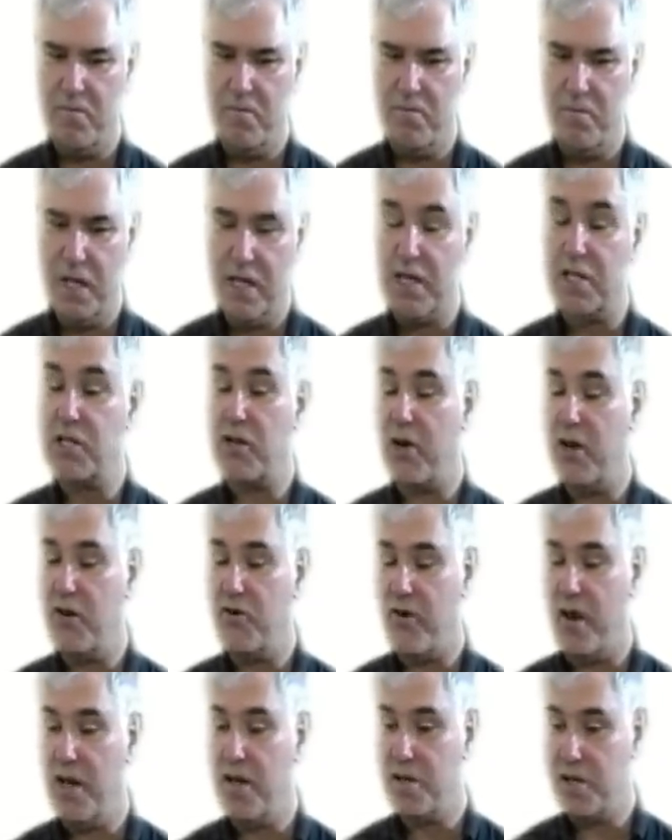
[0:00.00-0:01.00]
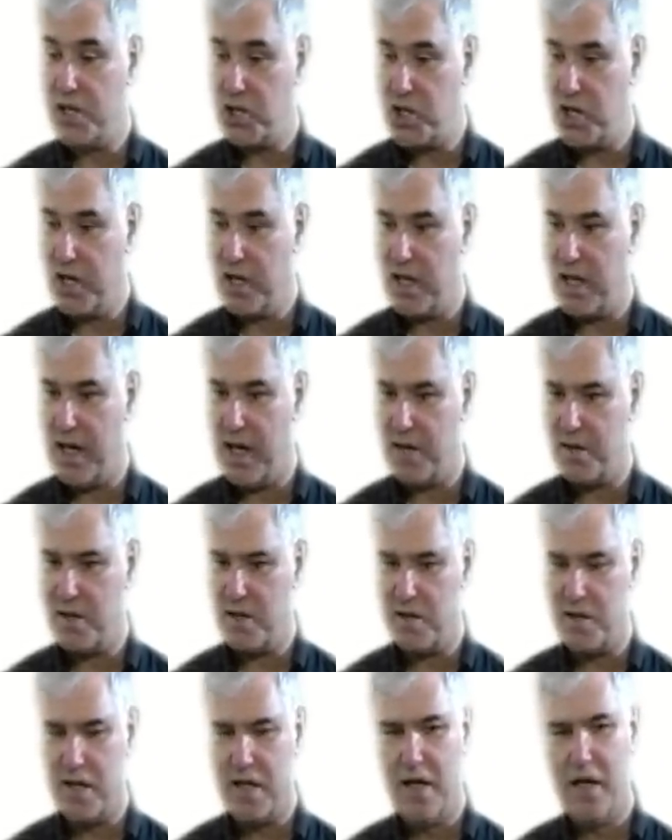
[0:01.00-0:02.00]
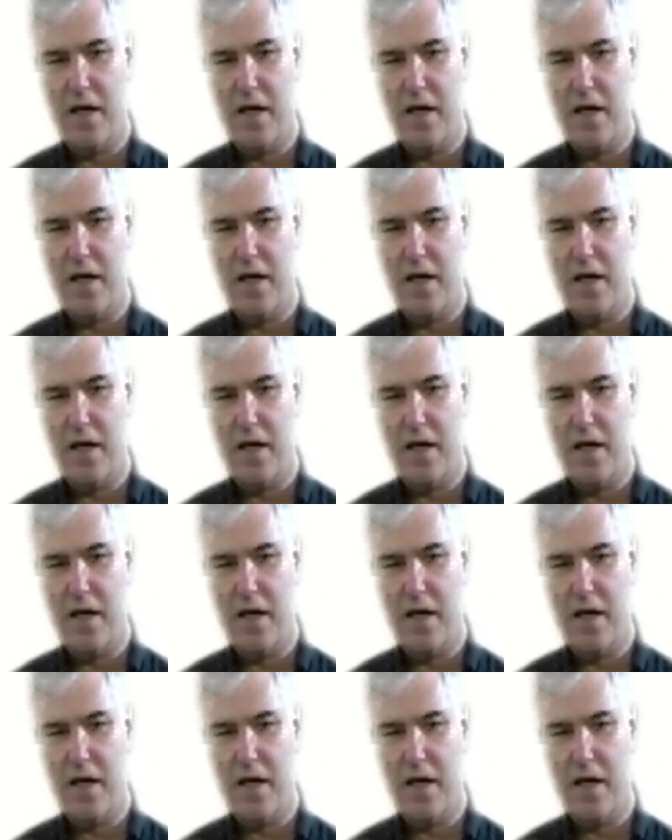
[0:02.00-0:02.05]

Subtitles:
military transition classes,